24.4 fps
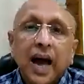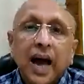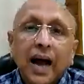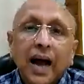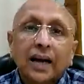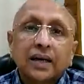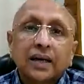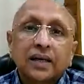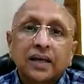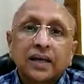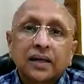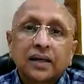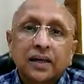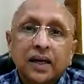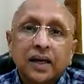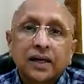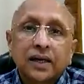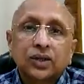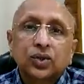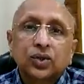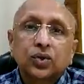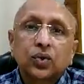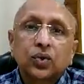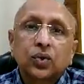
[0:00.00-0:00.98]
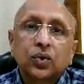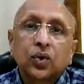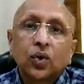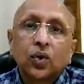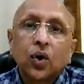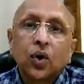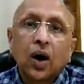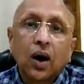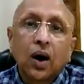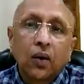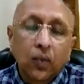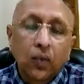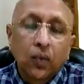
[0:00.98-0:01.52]
and they tries to
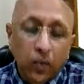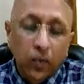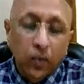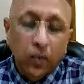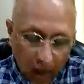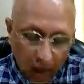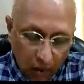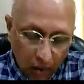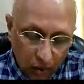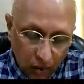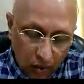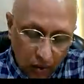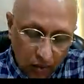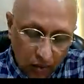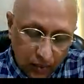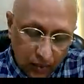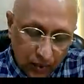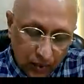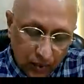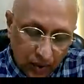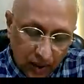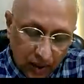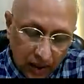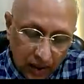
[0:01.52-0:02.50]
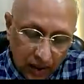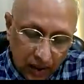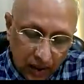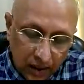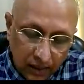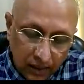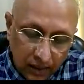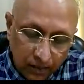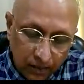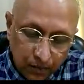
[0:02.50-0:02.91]
go out of your clinic.